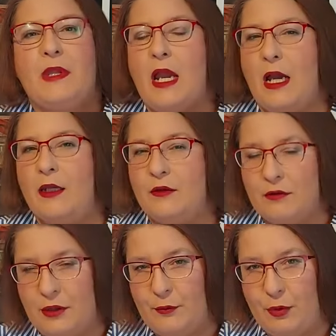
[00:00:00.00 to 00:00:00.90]
I
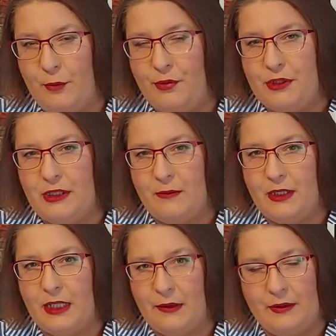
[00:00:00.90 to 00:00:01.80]
used the proper seam
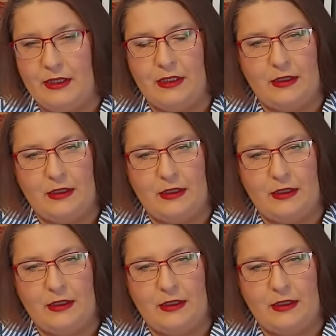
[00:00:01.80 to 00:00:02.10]
allowance,